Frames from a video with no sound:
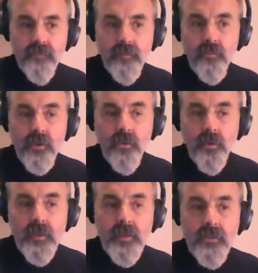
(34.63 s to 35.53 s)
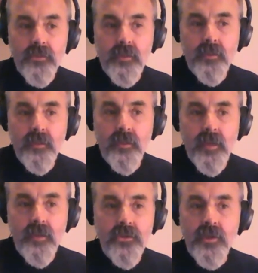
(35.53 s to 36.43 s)
from recordings and
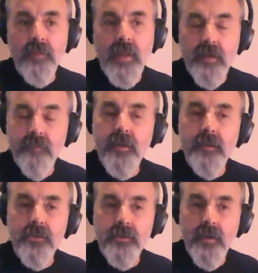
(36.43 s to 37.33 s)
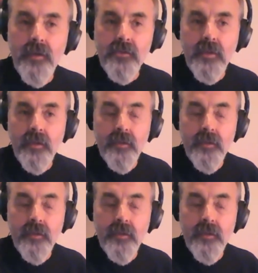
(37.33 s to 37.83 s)
just applied them to other songs. And